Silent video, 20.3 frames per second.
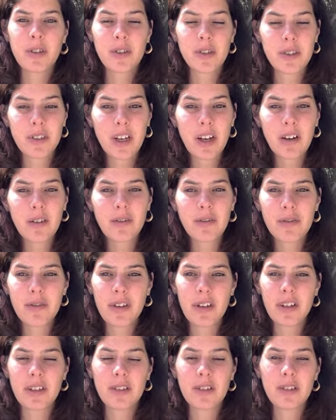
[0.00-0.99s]
yourself,
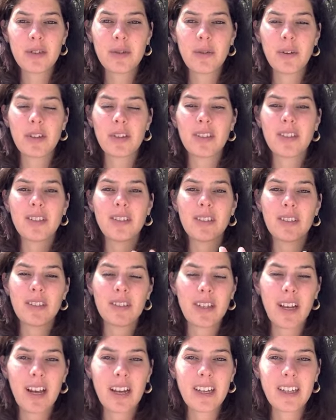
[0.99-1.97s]
towards your
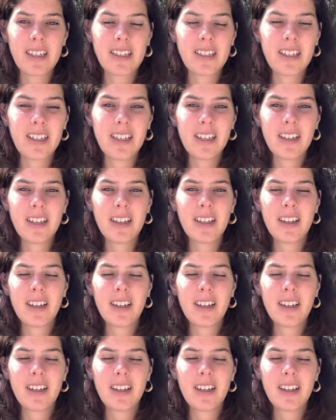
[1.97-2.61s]
society,